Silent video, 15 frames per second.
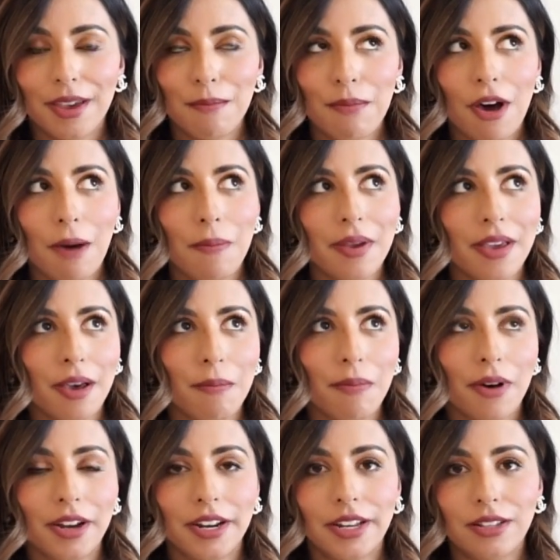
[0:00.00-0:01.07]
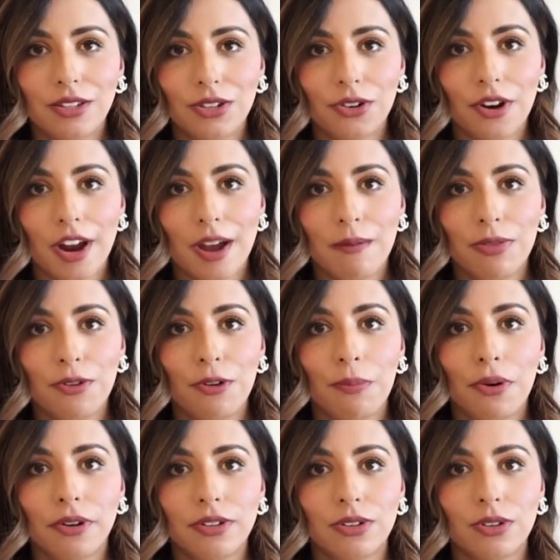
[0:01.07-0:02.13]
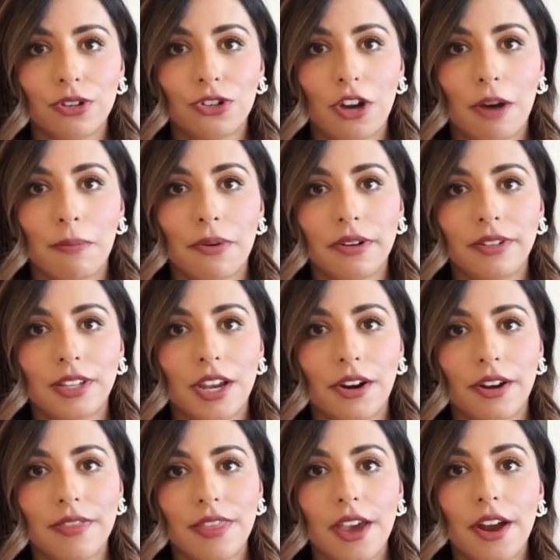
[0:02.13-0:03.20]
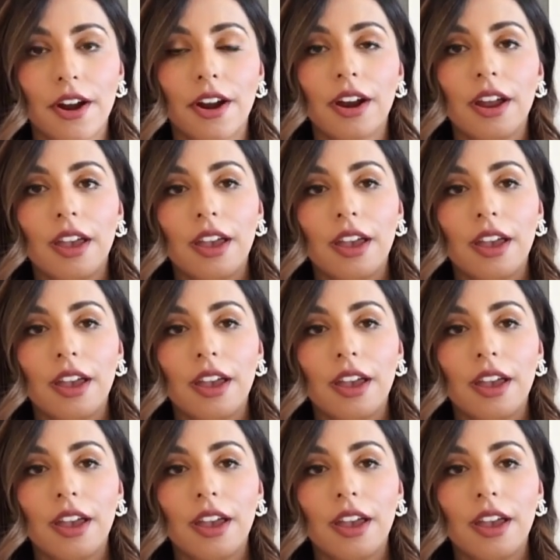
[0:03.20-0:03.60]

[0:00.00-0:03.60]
popping up on Instagram through personal shoppers here and there.